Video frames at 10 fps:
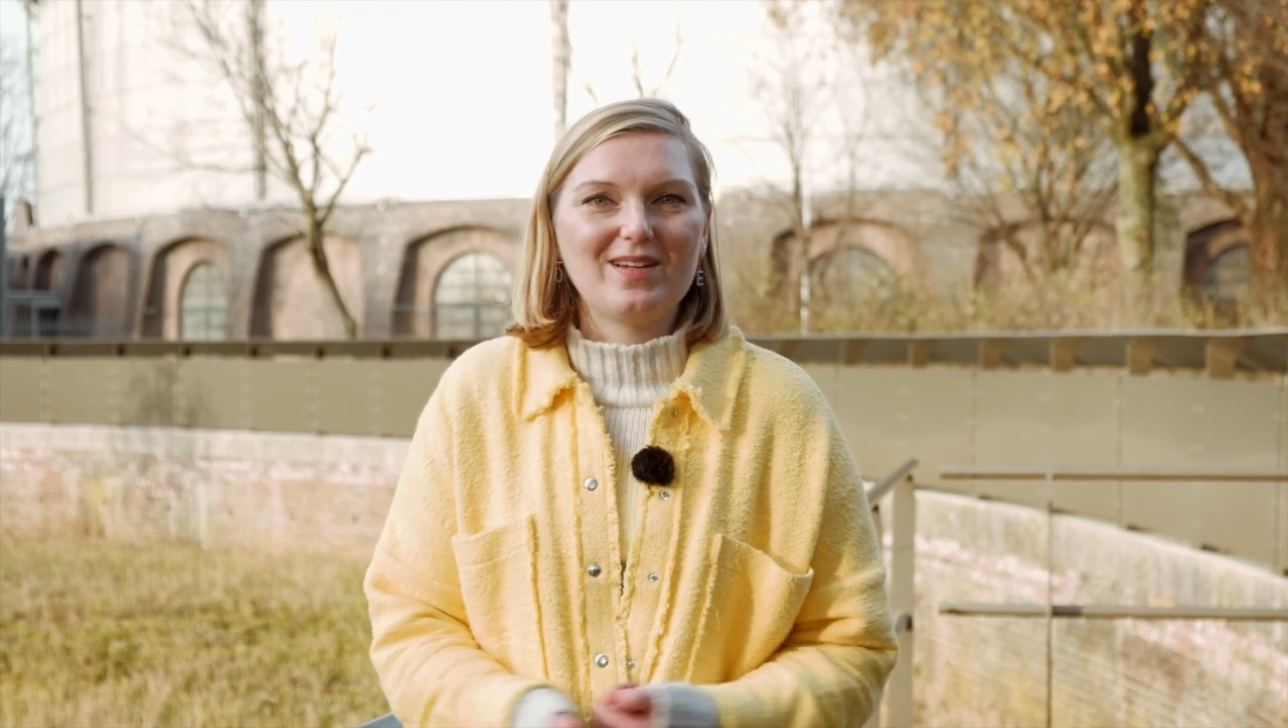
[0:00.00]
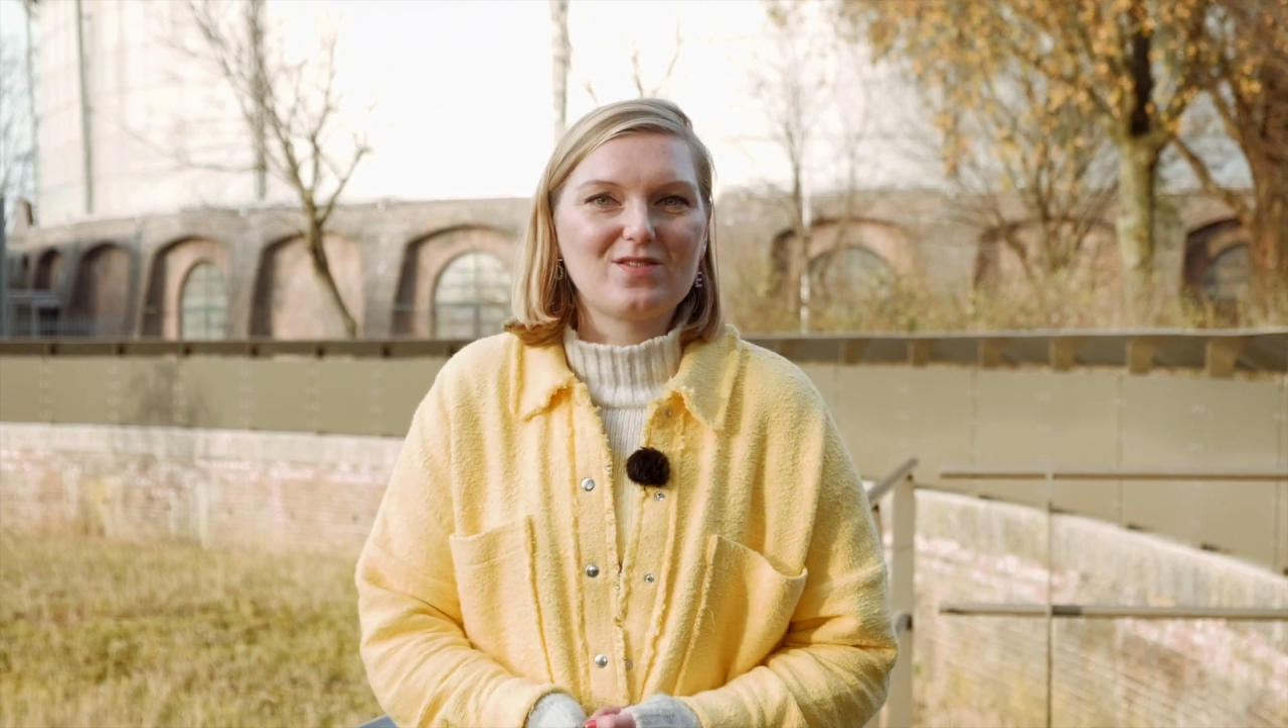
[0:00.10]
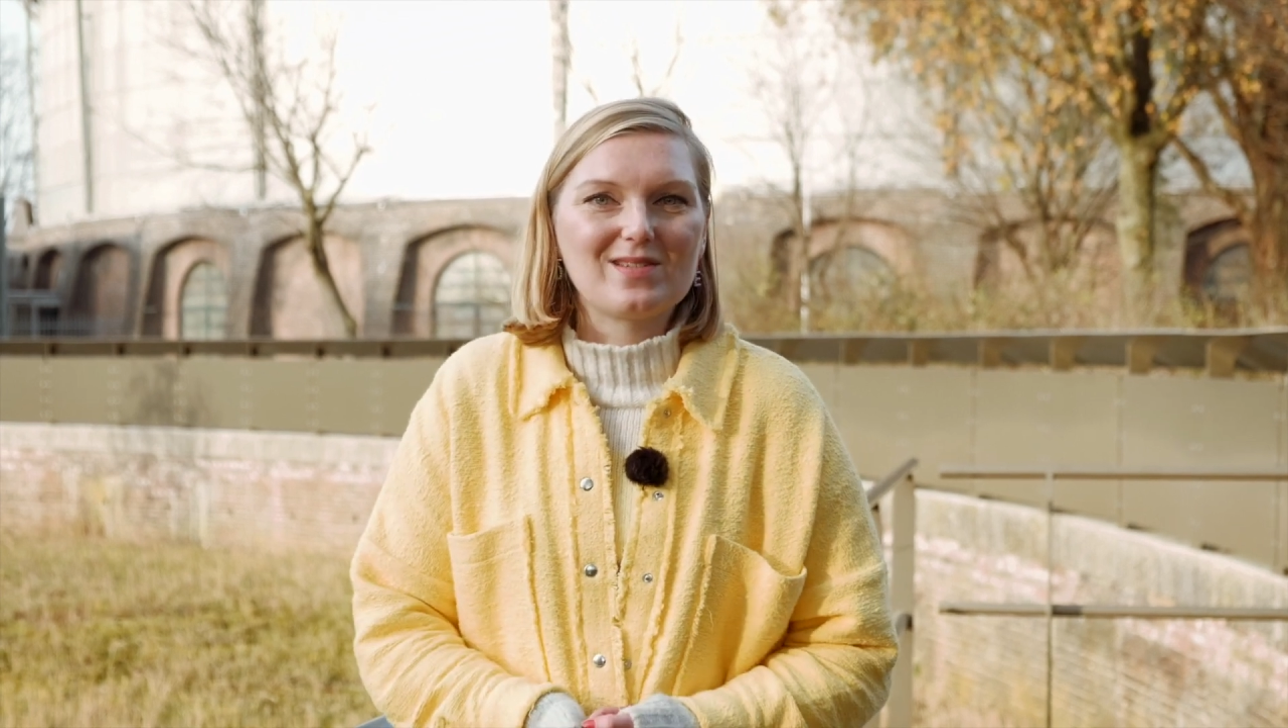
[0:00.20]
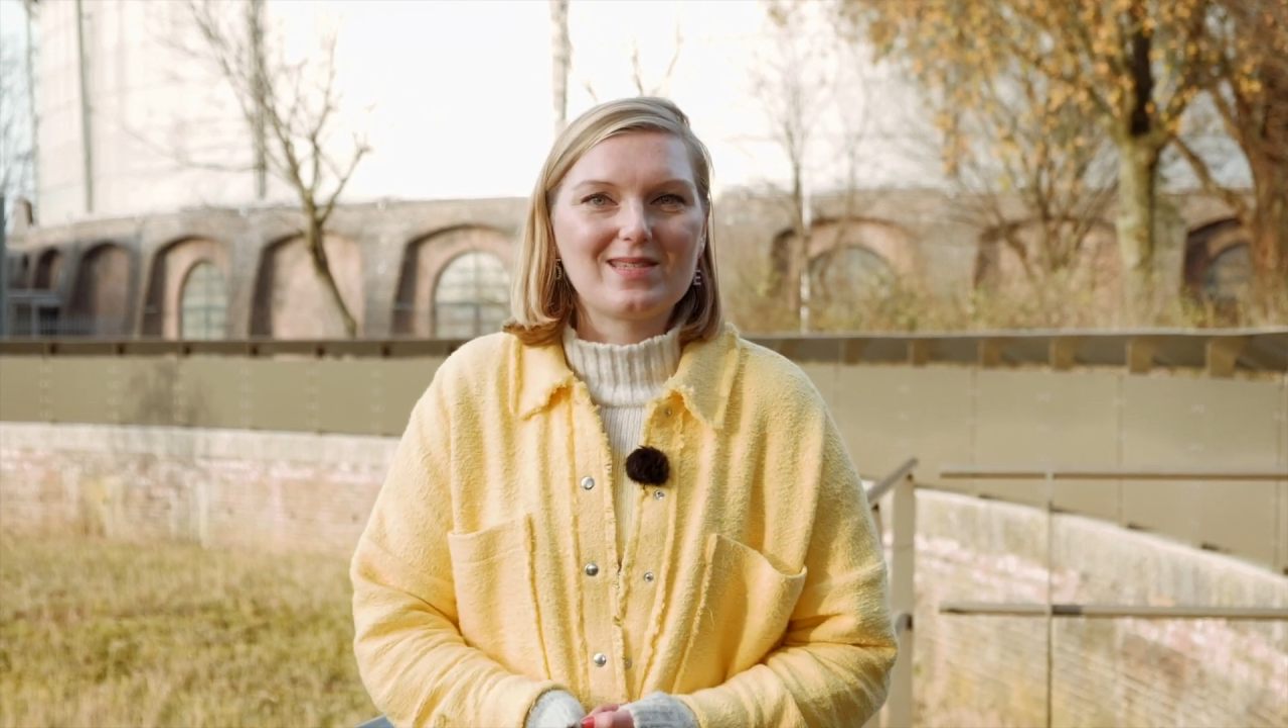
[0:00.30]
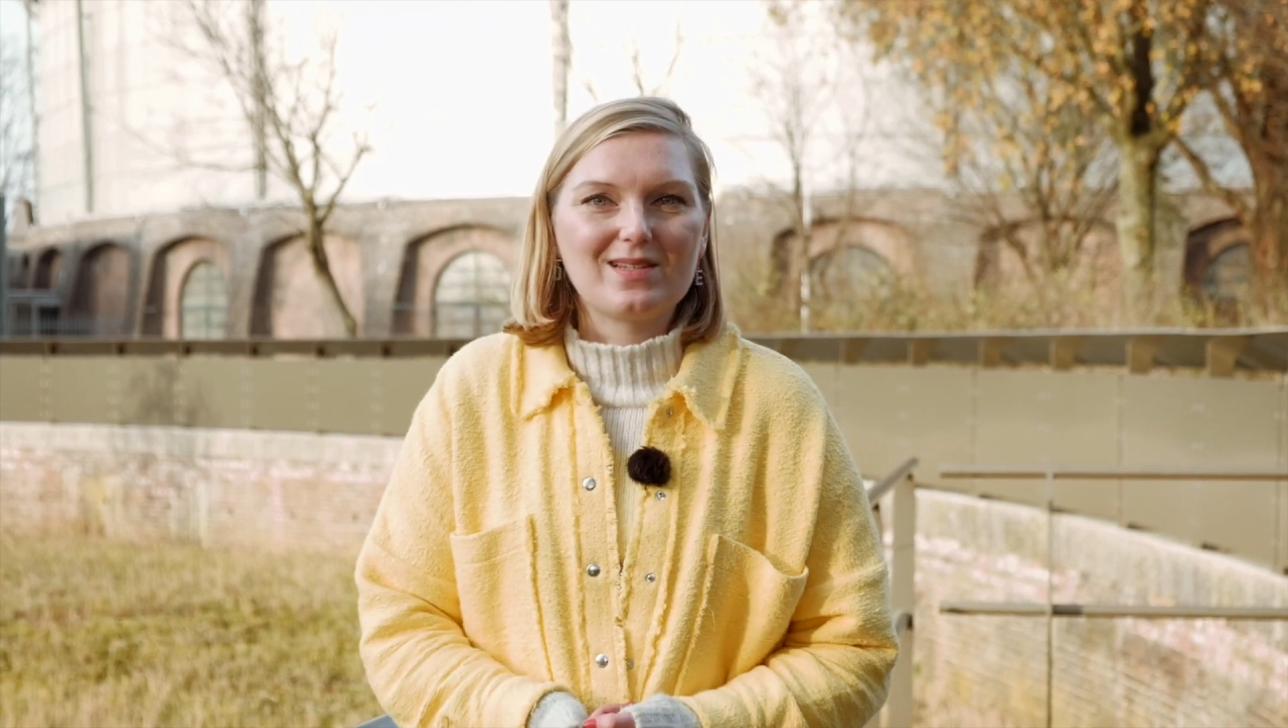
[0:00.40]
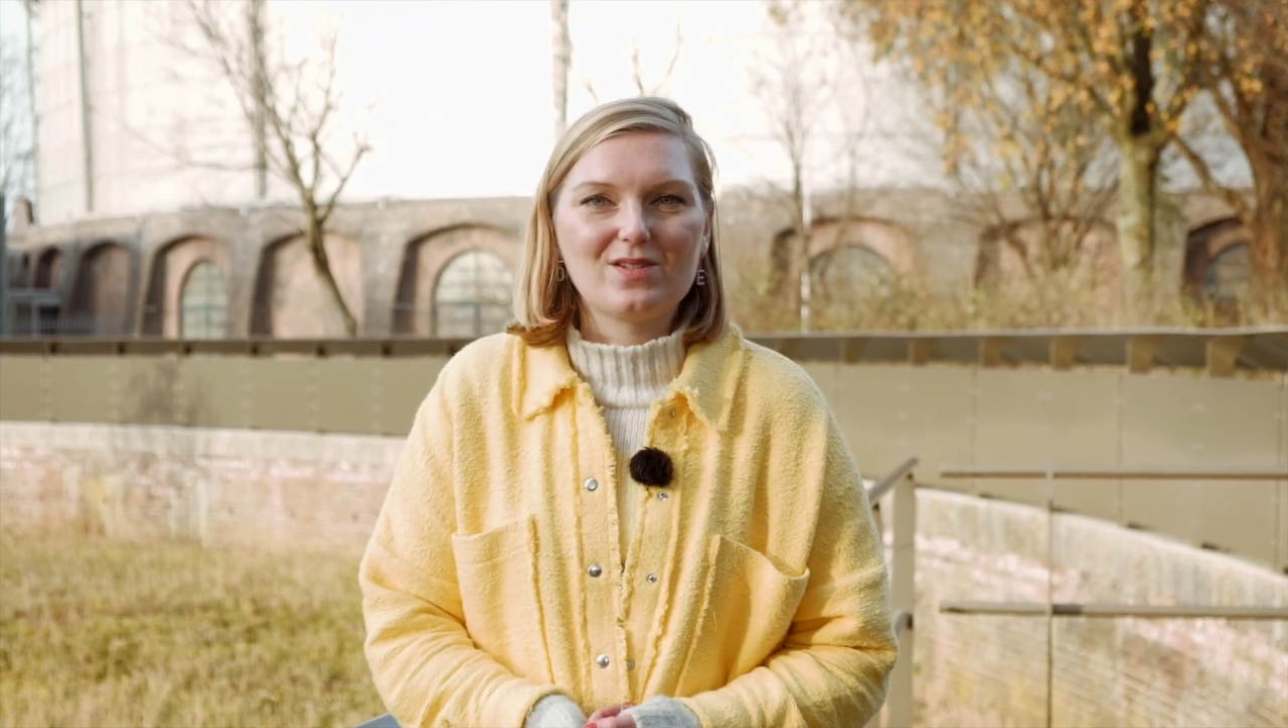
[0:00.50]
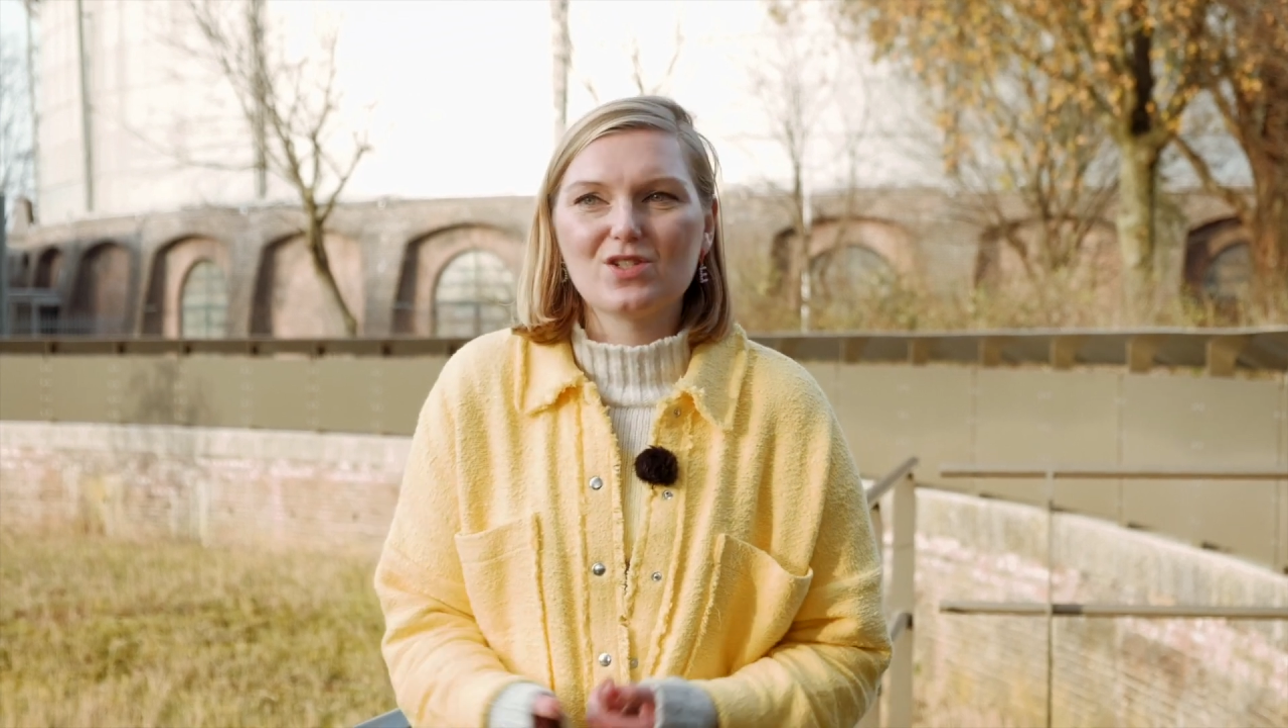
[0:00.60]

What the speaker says: interesting to